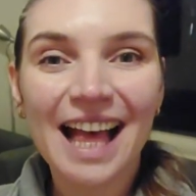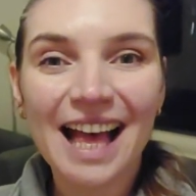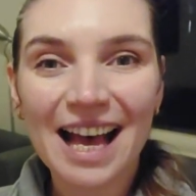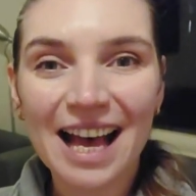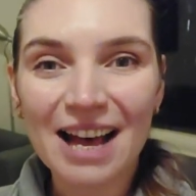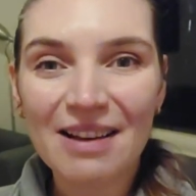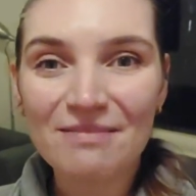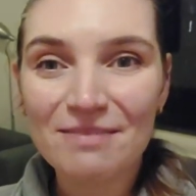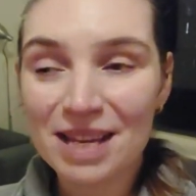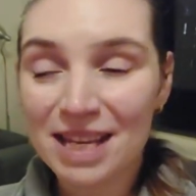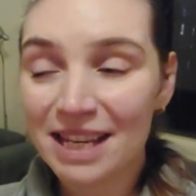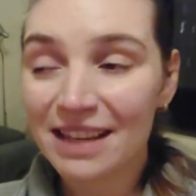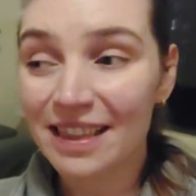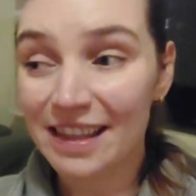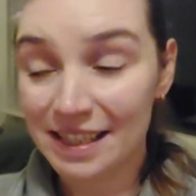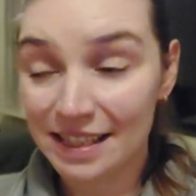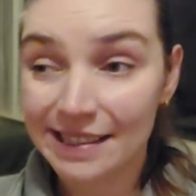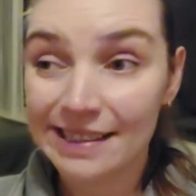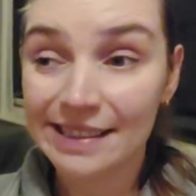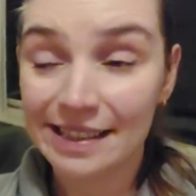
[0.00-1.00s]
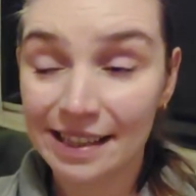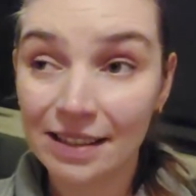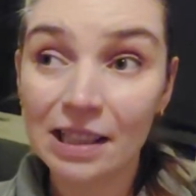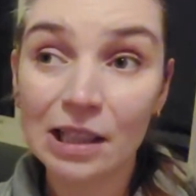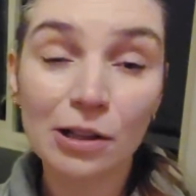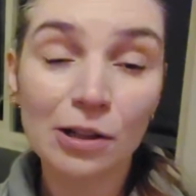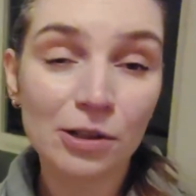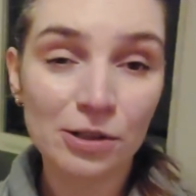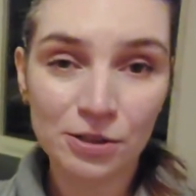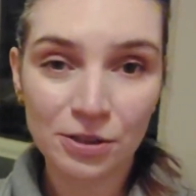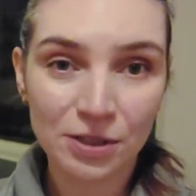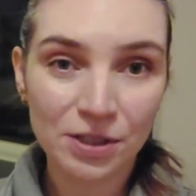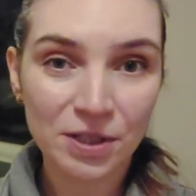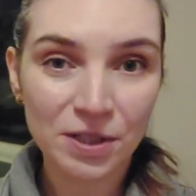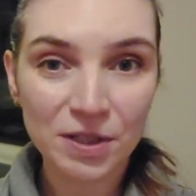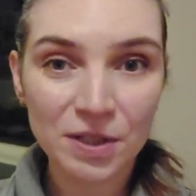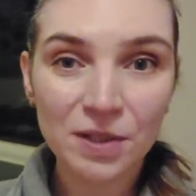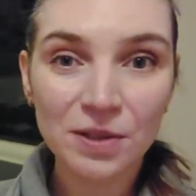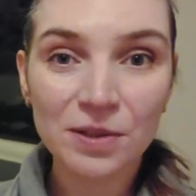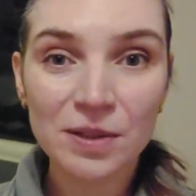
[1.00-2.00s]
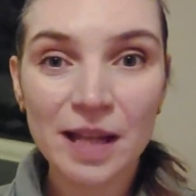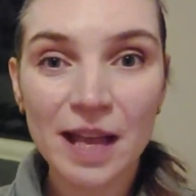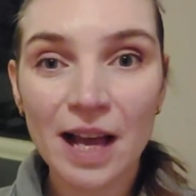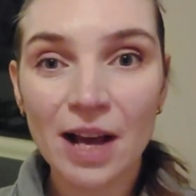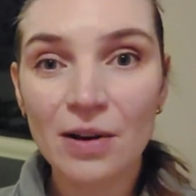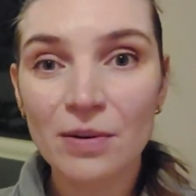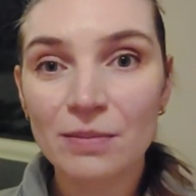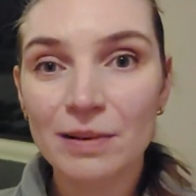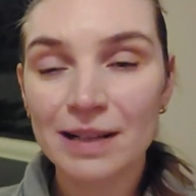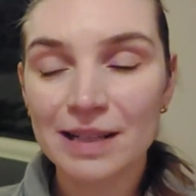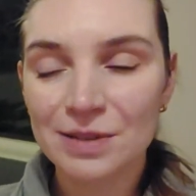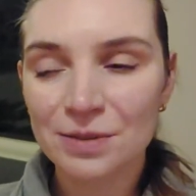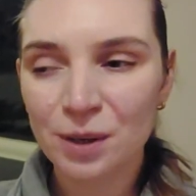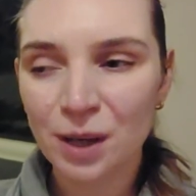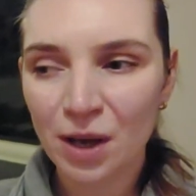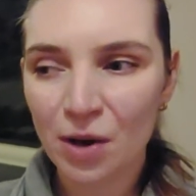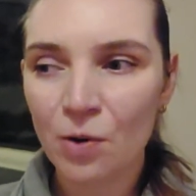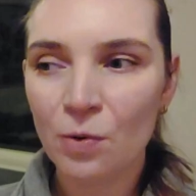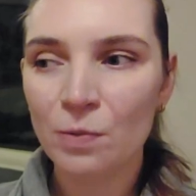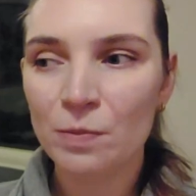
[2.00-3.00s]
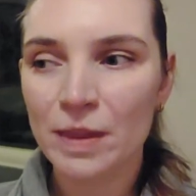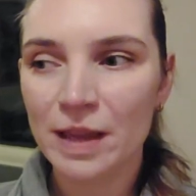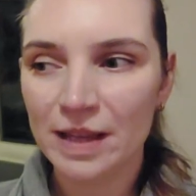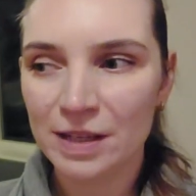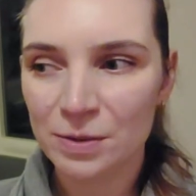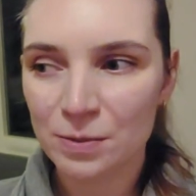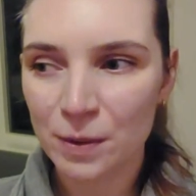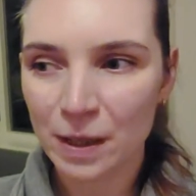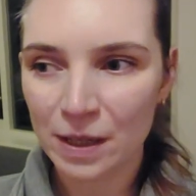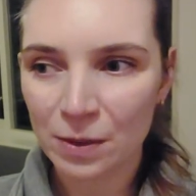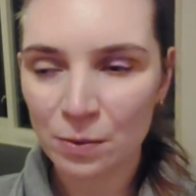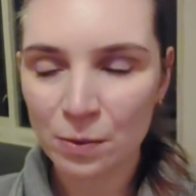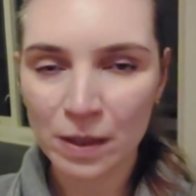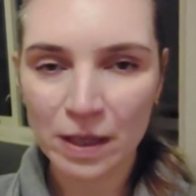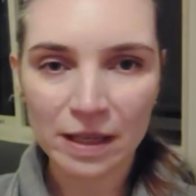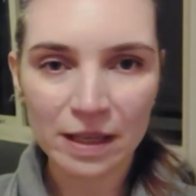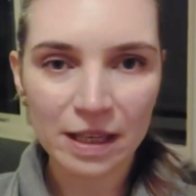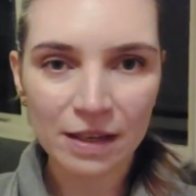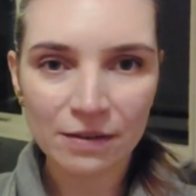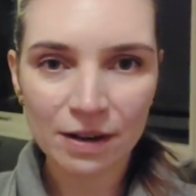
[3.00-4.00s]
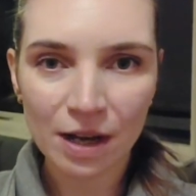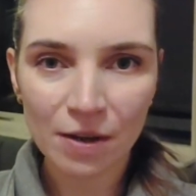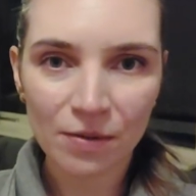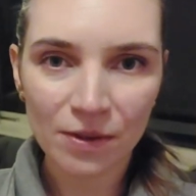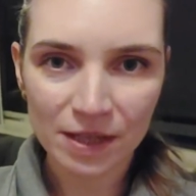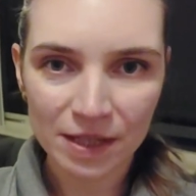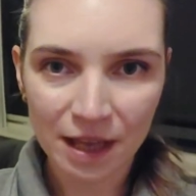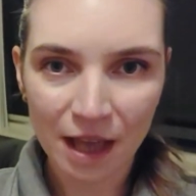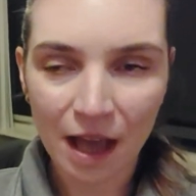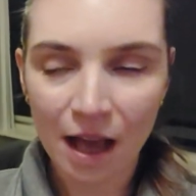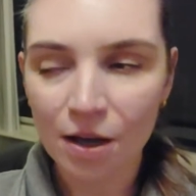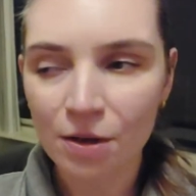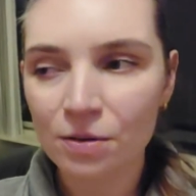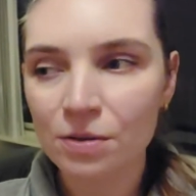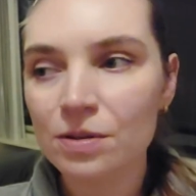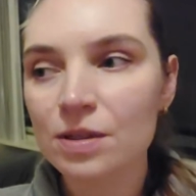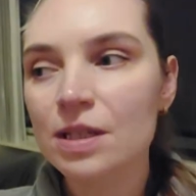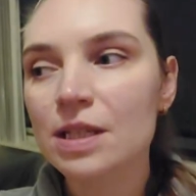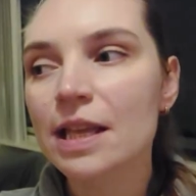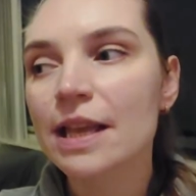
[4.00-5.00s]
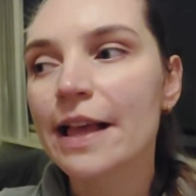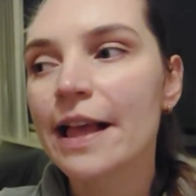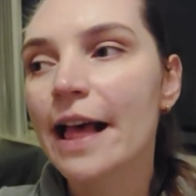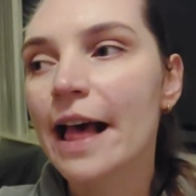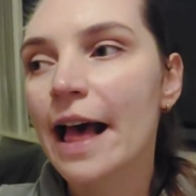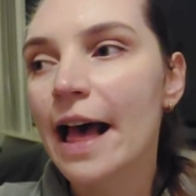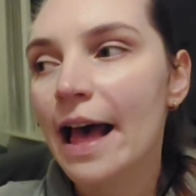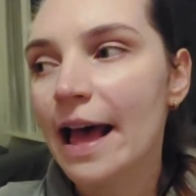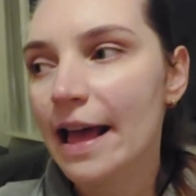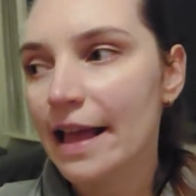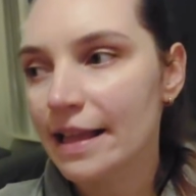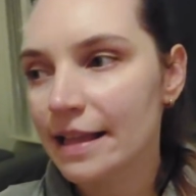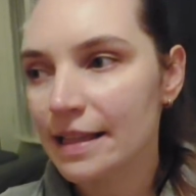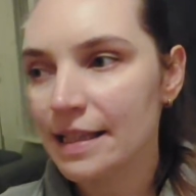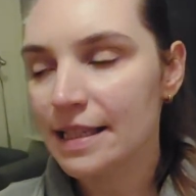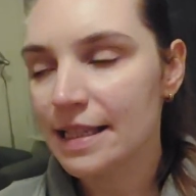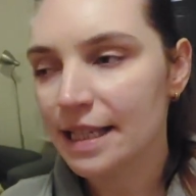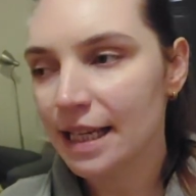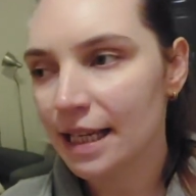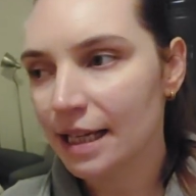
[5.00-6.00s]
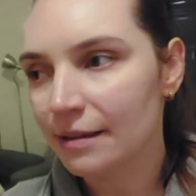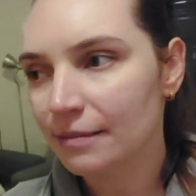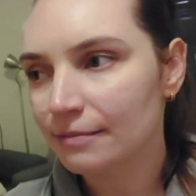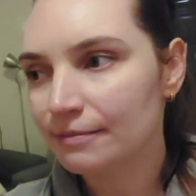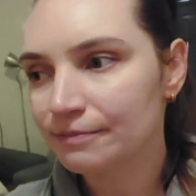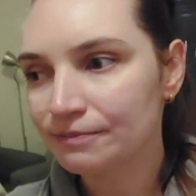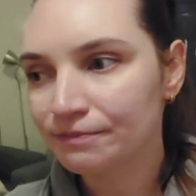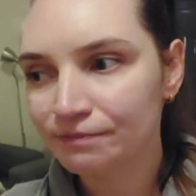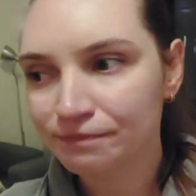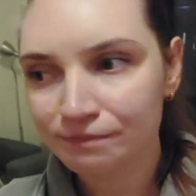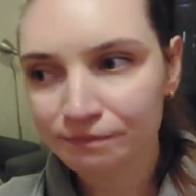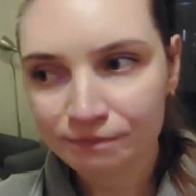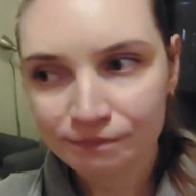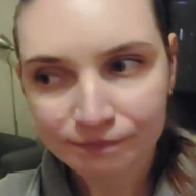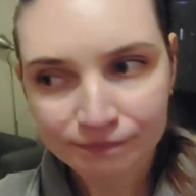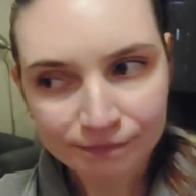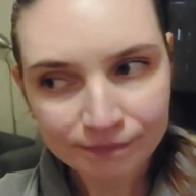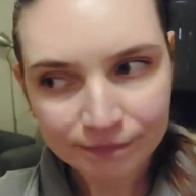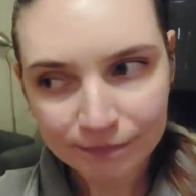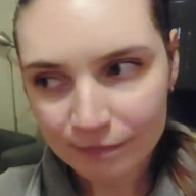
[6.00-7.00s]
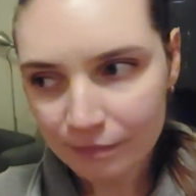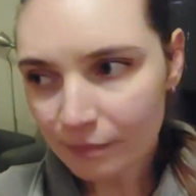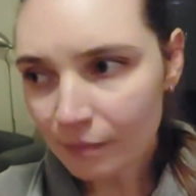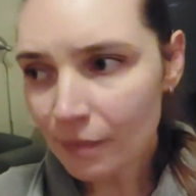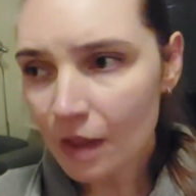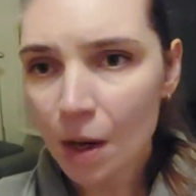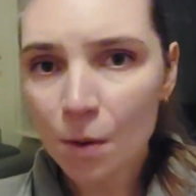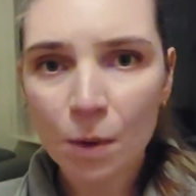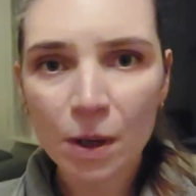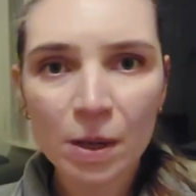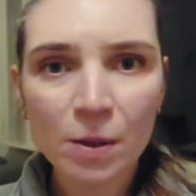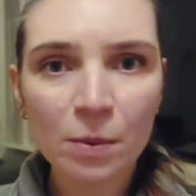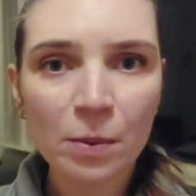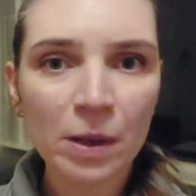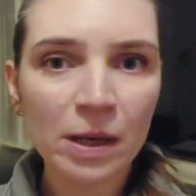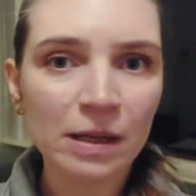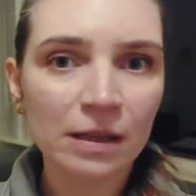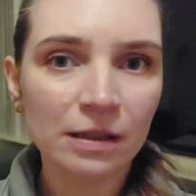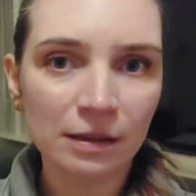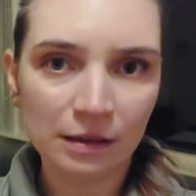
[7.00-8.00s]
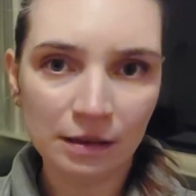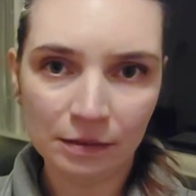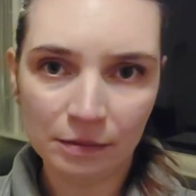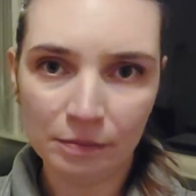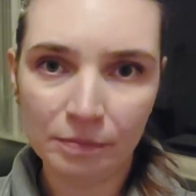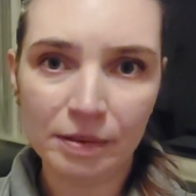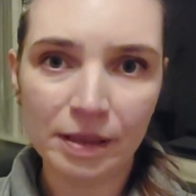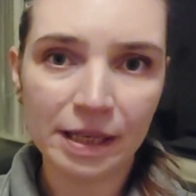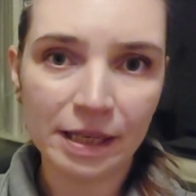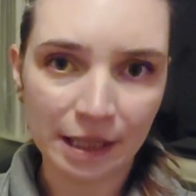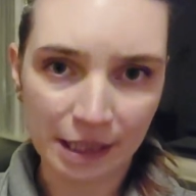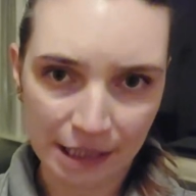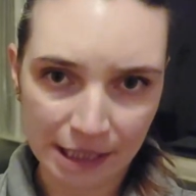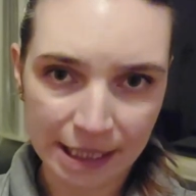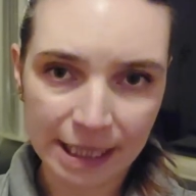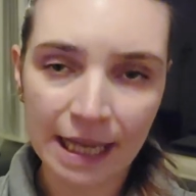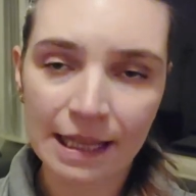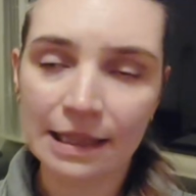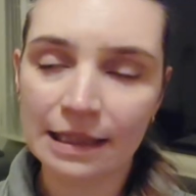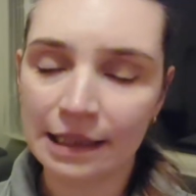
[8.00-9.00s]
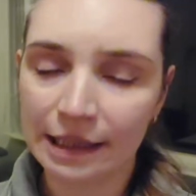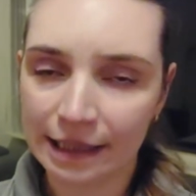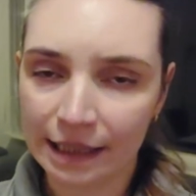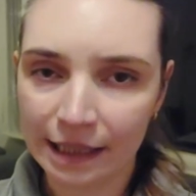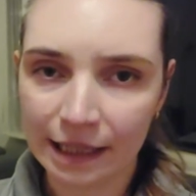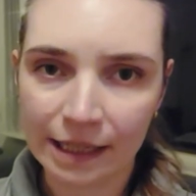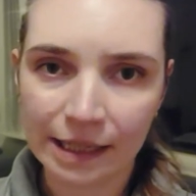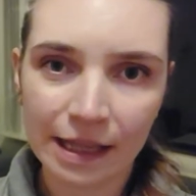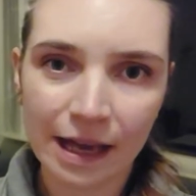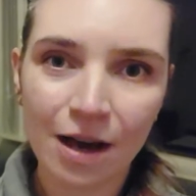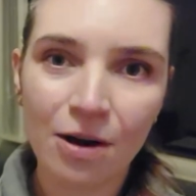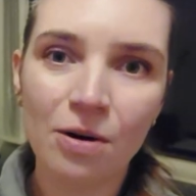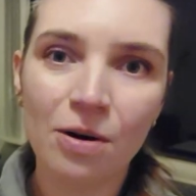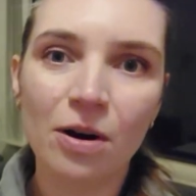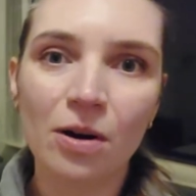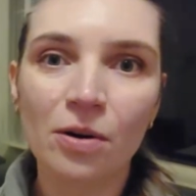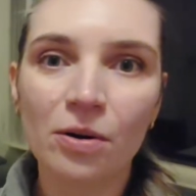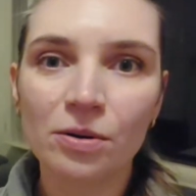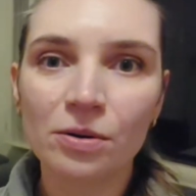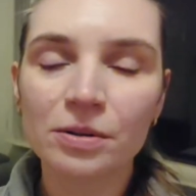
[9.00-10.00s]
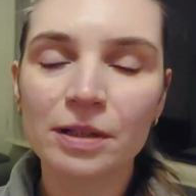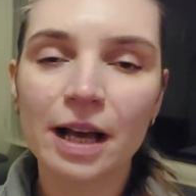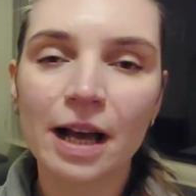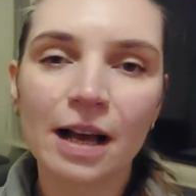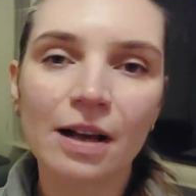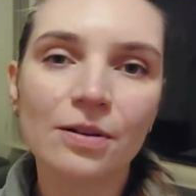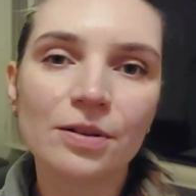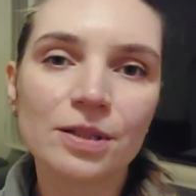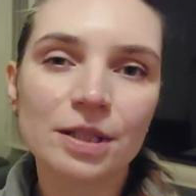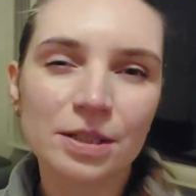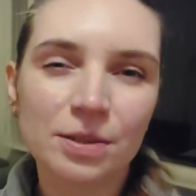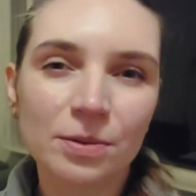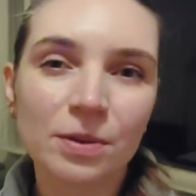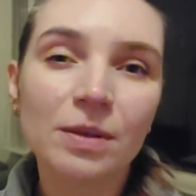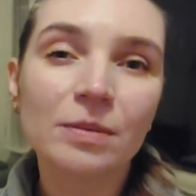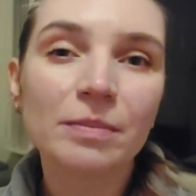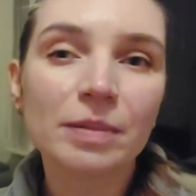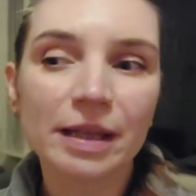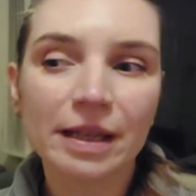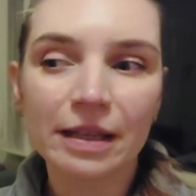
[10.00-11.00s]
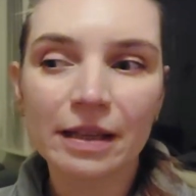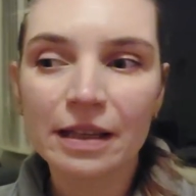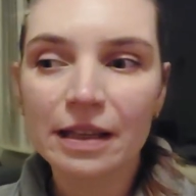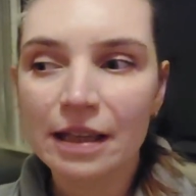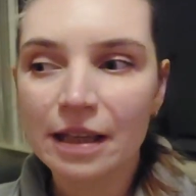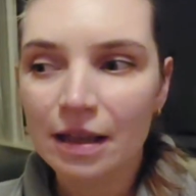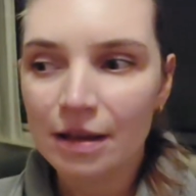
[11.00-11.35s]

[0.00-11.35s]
meaning that there are a lot to do now, but we hope that when we give out this house and we will be settling in our own house, it will be